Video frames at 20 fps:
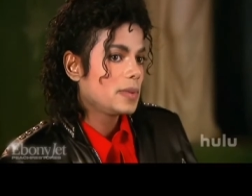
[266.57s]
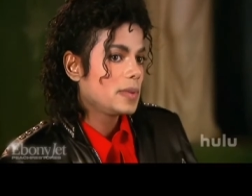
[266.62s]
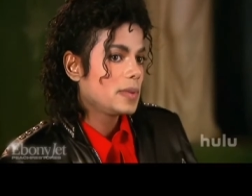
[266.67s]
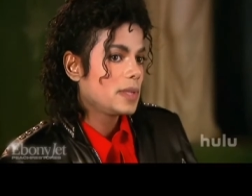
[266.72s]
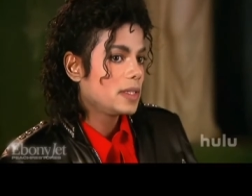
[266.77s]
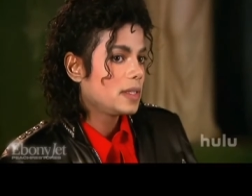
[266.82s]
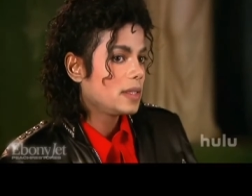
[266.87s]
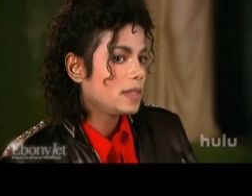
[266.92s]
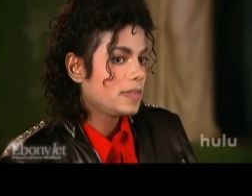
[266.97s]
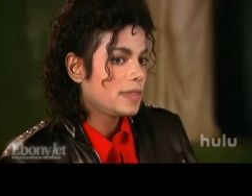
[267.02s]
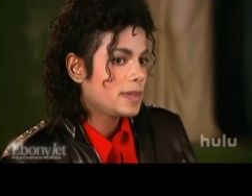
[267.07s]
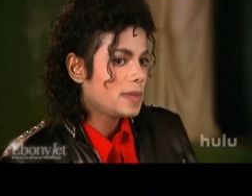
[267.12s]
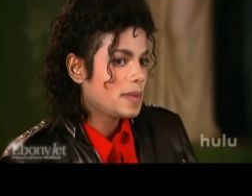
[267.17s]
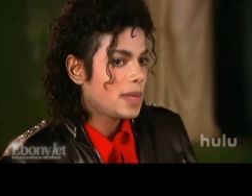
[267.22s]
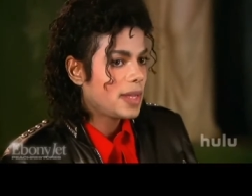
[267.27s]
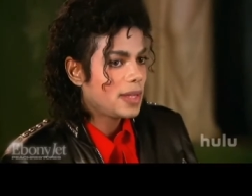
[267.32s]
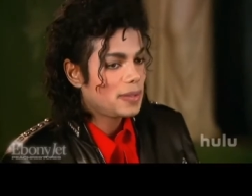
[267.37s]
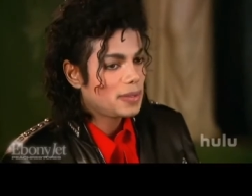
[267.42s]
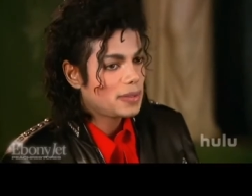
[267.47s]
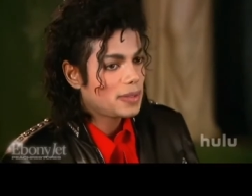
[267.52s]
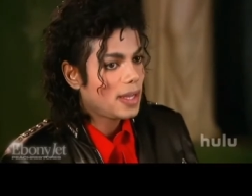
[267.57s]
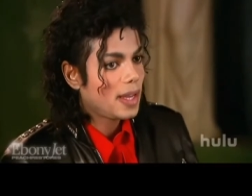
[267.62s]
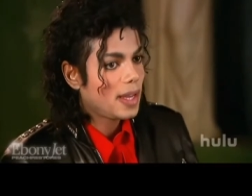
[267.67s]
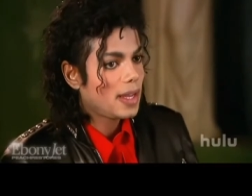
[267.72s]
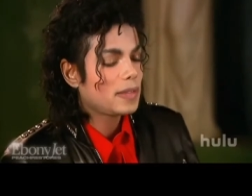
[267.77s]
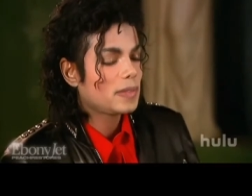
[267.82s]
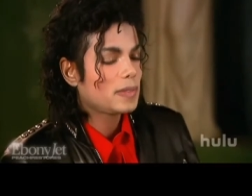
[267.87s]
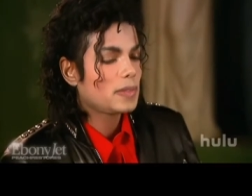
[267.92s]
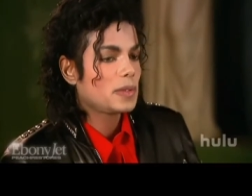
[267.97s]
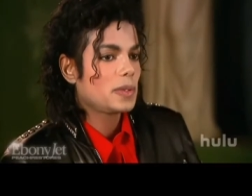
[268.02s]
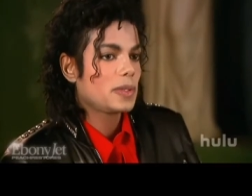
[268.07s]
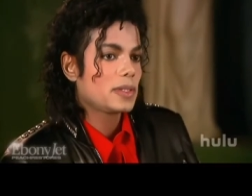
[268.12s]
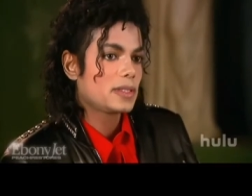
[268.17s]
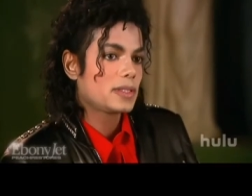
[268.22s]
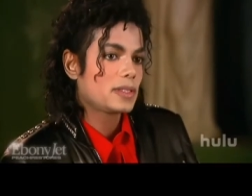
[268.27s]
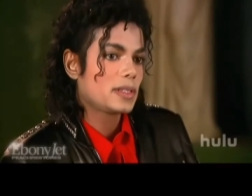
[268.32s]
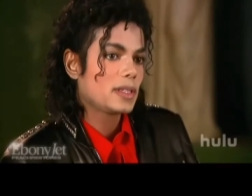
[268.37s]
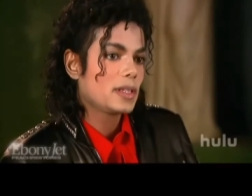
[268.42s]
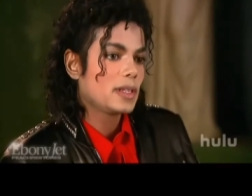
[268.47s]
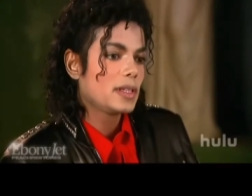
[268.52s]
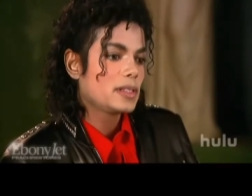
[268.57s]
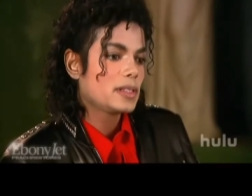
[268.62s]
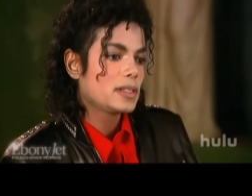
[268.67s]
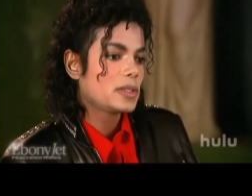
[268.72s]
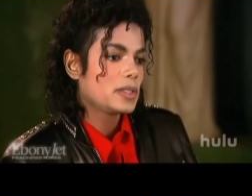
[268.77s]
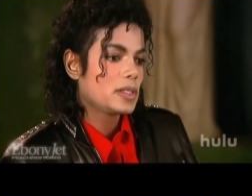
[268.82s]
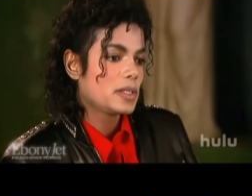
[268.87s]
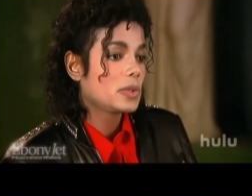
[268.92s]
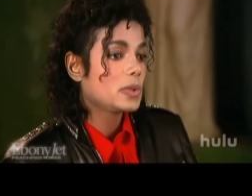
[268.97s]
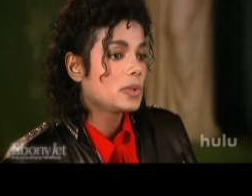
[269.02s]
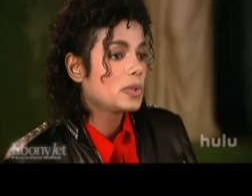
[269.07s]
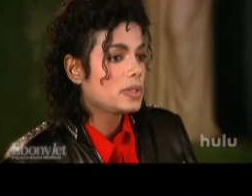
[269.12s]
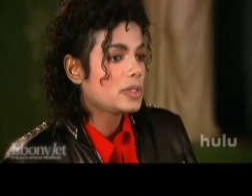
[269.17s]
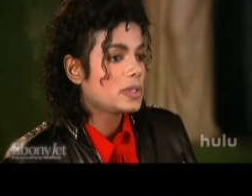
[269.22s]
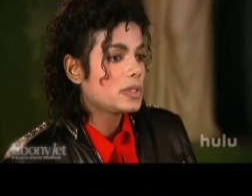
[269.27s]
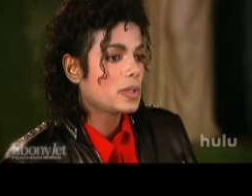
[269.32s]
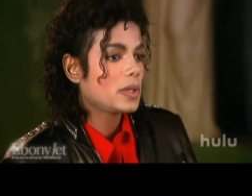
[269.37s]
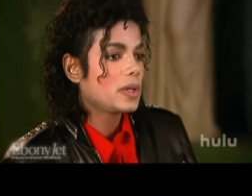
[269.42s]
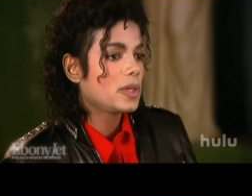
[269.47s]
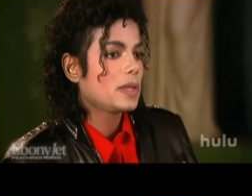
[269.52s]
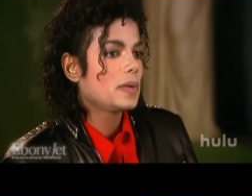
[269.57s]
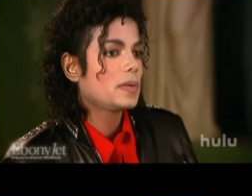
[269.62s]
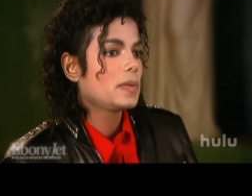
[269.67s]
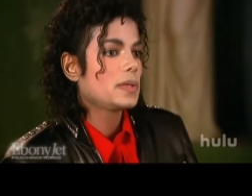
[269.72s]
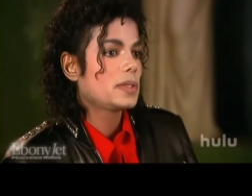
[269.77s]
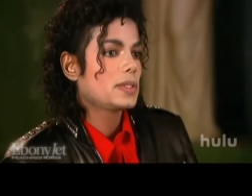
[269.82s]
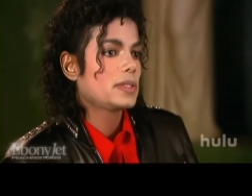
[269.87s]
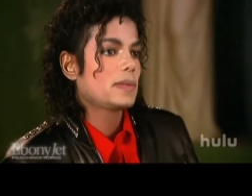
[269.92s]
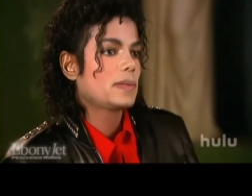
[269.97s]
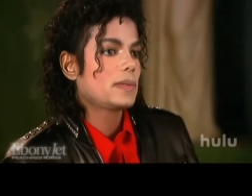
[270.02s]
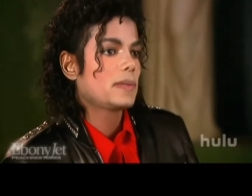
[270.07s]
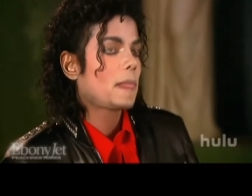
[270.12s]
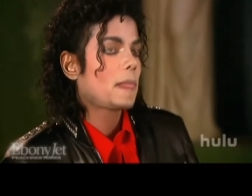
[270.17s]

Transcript: But in the film, I don't die, of course. Yeah. So it's a true story that was